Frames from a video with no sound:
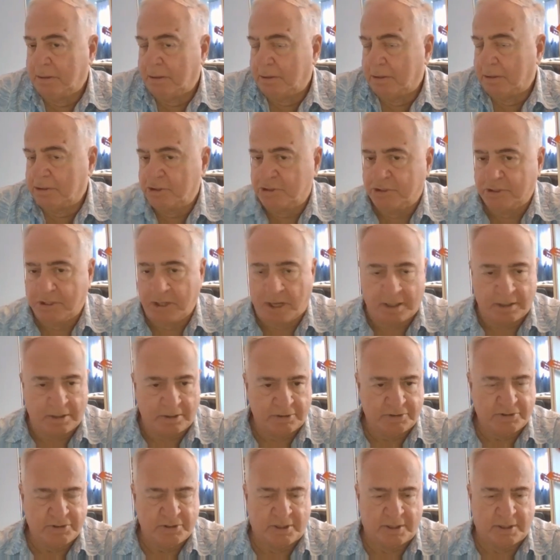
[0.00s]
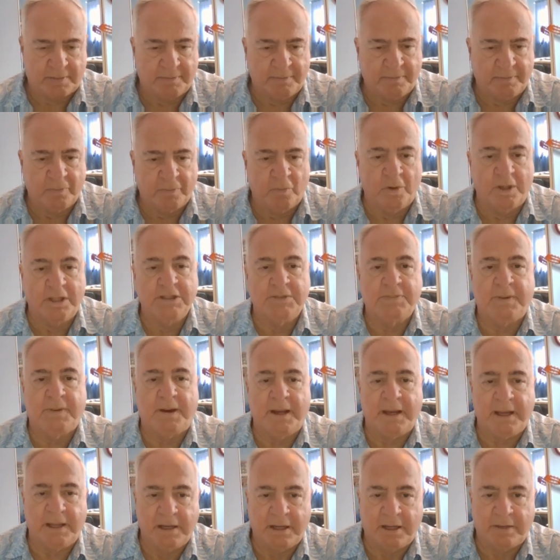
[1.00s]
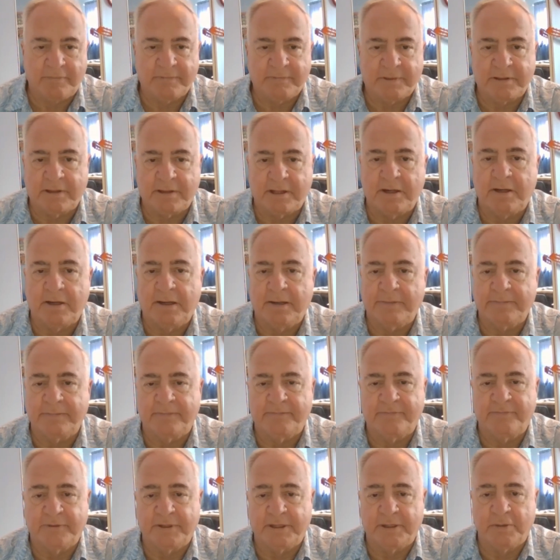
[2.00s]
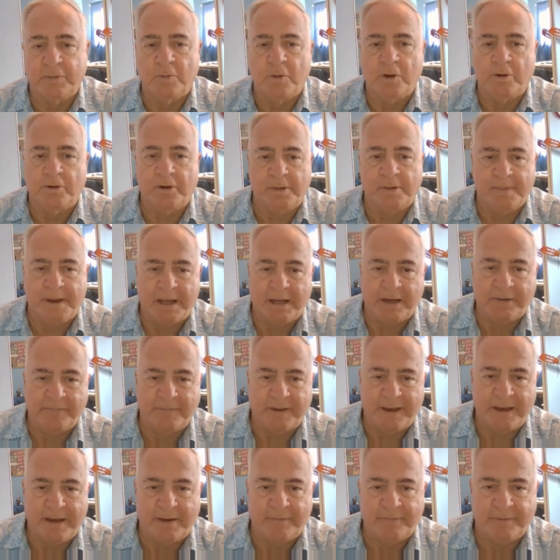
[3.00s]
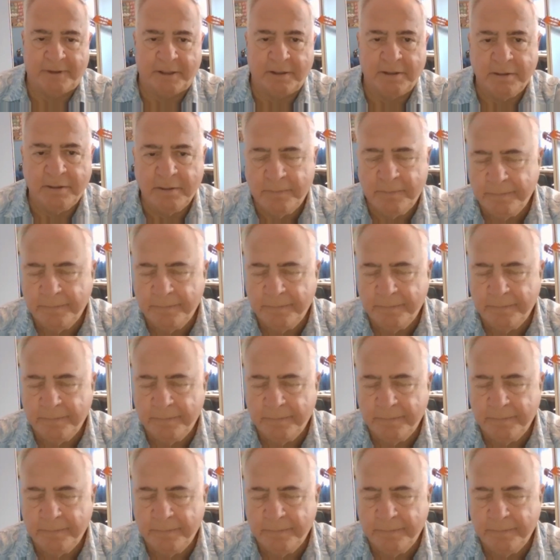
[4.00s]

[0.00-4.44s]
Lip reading: or Donald Trump, wins by enough that they don't have to freaking worry about it forever.